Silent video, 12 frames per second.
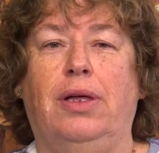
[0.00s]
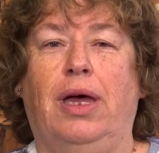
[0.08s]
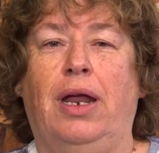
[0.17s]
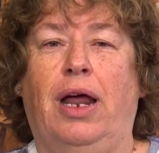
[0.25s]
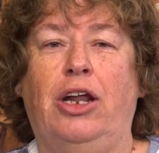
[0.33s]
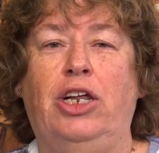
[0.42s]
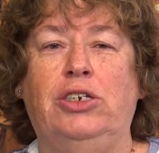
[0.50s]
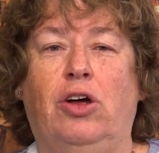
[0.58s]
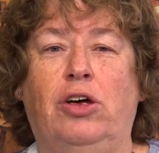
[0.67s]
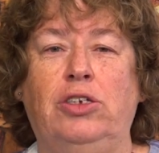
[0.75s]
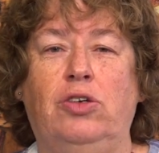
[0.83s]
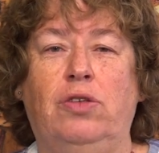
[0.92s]
And I just
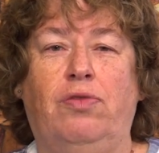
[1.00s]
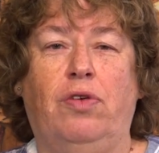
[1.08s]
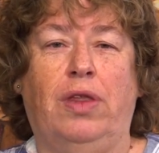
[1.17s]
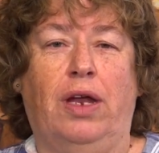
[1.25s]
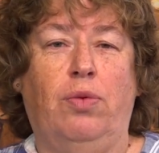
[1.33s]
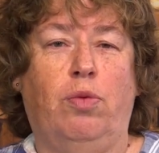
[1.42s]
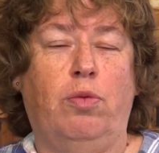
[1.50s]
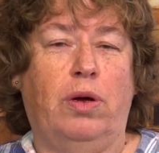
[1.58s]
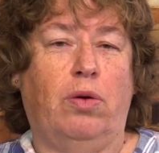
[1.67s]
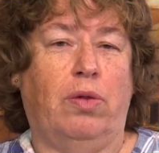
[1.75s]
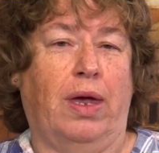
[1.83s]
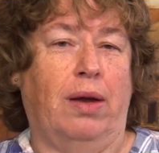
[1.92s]
ask you for that
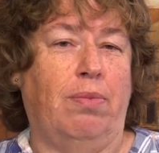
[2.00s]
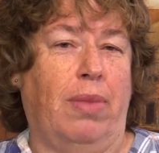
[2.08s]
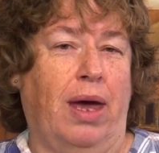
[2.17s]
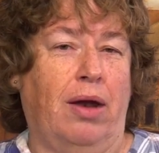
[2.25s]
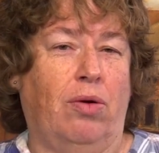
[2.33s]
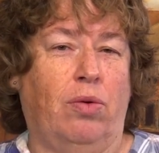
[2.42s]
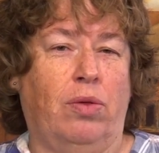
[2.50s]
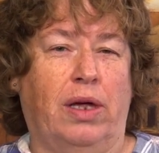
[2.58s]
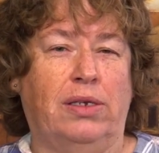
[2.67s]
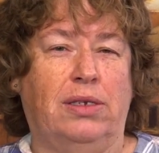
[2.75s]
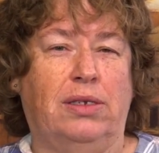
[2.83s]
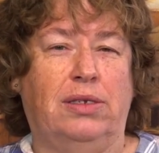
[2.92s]
woman or that man or
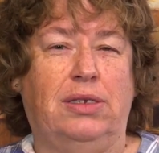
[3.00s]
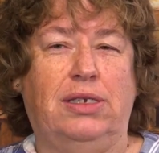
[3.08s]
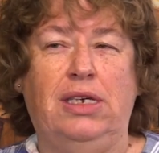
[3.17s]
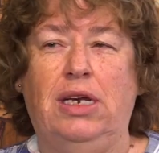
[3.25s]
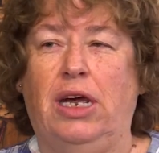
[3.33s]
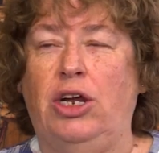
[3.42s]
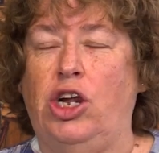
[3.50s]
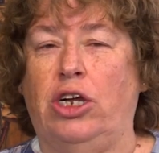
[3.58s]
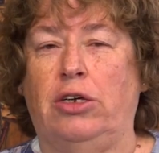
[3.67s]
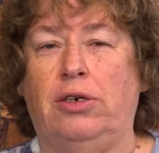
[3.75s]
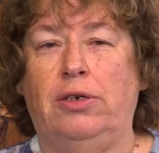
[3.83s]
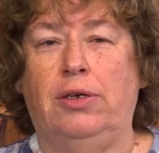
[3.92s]
that
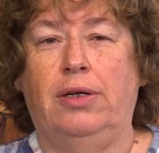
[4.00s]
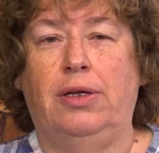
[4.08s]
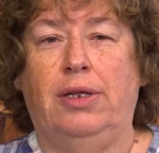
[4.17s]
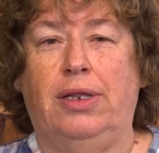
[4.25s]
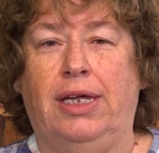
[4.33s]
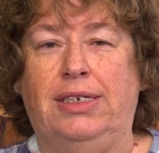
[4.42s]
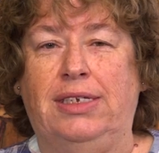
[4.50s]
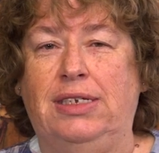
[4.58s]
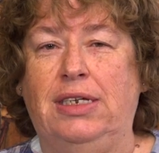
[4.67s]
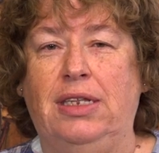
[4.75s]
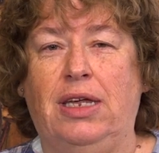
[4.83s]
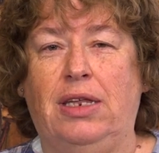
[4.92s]
teenager that's
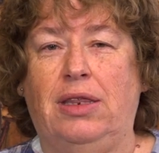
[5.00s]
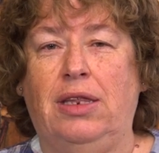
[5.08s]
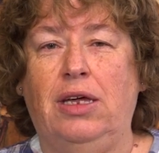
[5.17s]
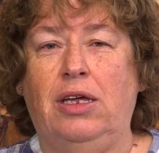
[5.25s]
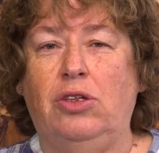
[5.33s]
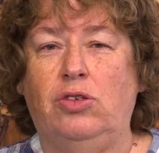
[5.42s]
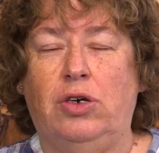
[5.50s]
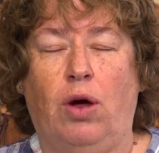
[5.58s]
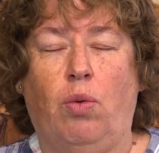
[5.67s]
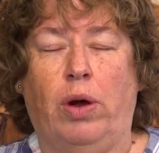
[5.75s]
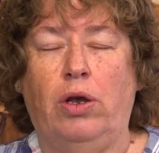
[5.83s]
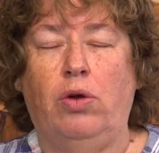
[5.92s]
sitting there thinking today,
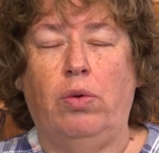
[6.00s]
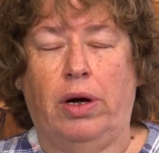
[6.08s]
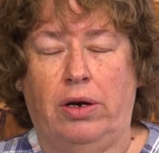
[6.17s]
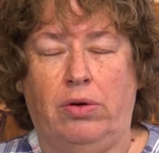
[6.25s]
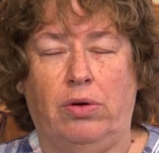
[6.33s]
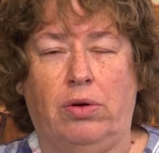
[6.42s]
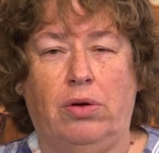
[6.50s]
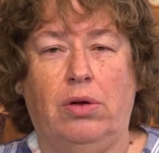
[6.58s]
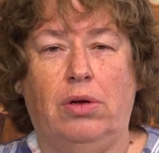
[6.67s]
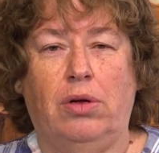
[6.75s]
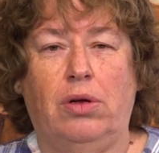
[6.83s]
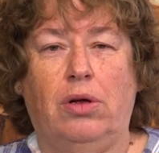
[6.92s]
what do I do?
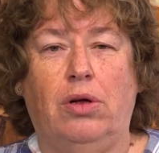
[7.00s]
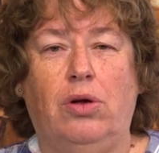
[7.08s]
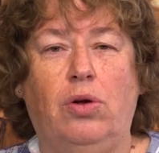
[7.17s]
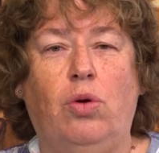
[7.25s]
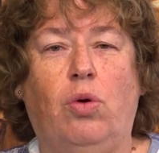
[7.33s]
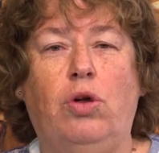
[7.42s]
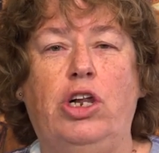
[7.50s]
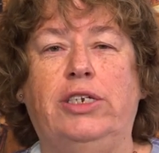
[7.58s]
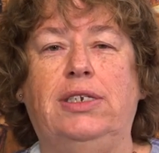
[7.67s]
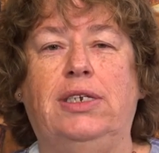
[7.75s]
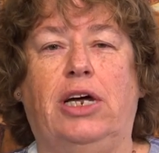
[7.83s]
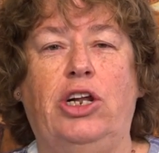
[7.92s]
Lord,
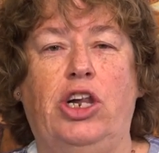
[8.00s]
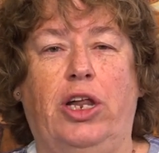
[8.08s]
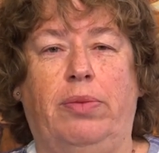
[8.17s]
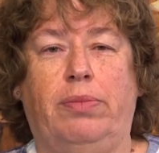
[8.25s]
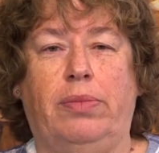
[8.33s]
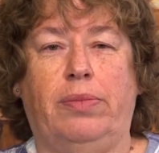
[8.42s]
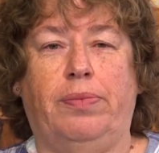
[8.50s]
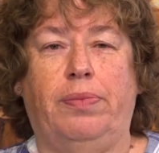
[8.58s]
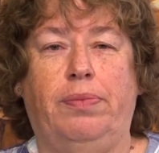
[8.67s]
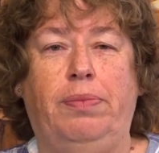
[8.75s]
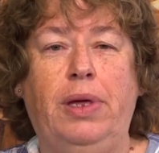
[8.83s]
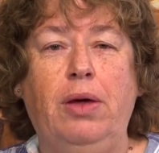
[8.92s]
just touch them.
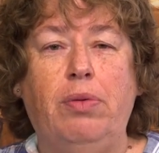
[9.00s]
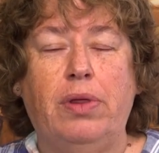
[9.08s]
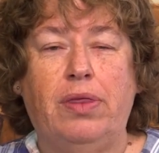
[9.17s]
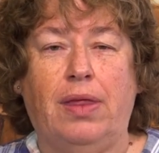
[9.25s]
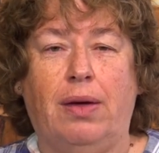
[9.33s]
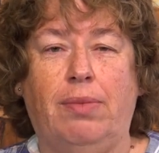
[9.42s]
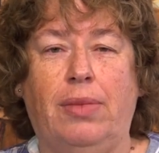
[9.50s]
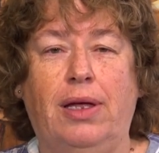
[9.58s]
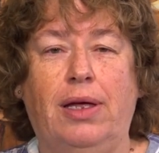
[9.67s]
Be with them,